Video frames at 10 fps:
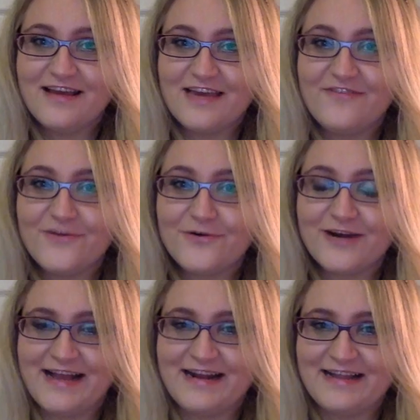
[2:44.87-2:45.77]
If you are
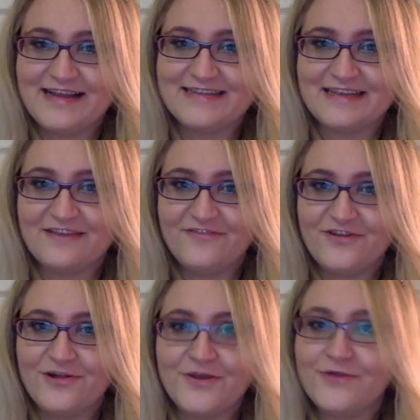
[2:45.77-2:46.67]
analyzing a
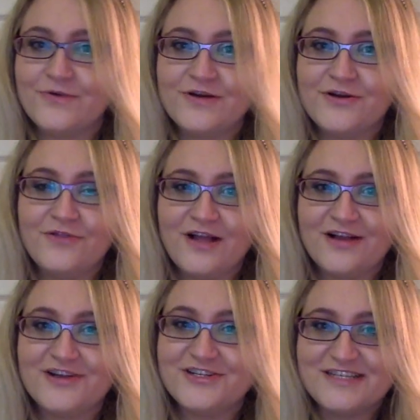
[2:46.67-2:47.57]
film, you are no
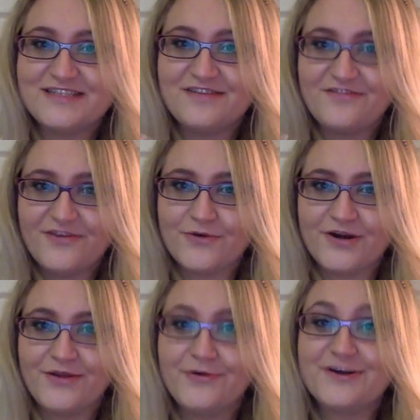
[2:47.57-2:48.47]
longer just a viewer,
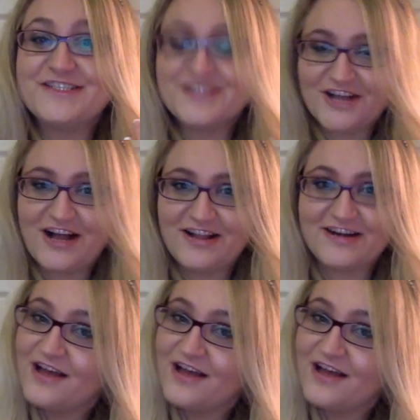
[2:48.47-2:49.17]
you are a scholar.